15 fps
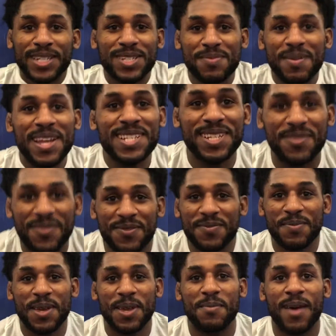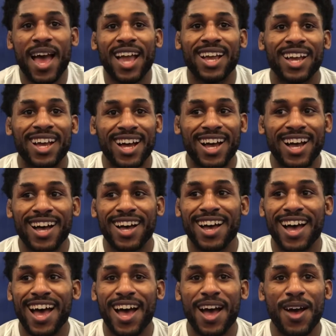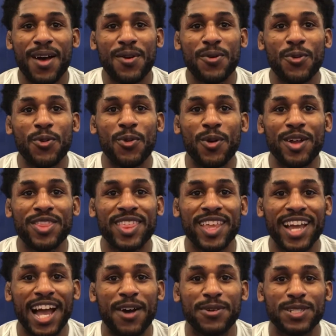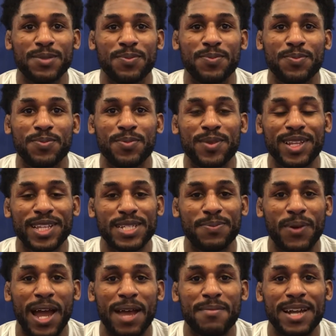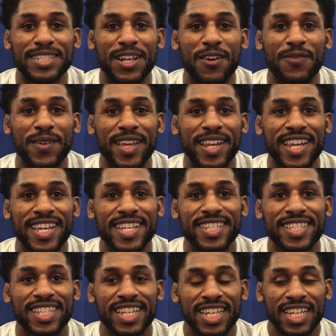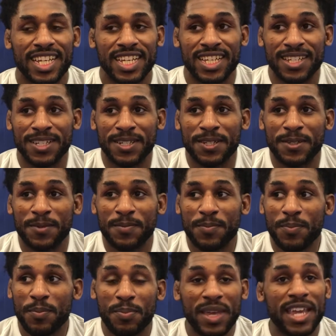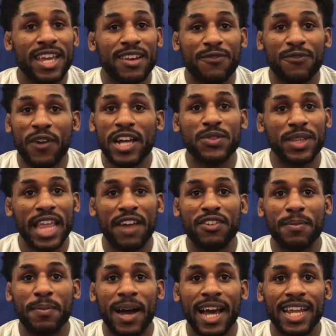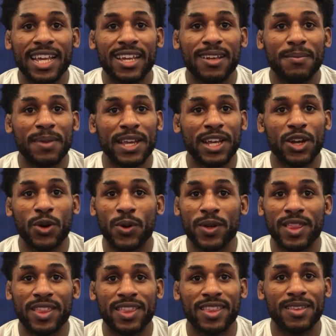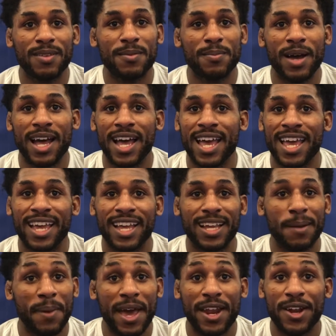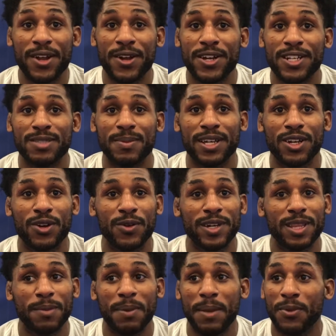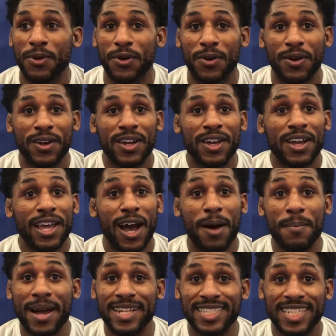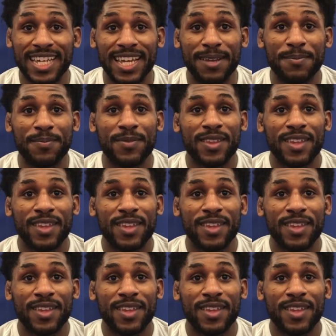It's amazing being back. One thing I was at least pride myself in is being friends with everybody, being cool with my competitors, being cool with people on my team.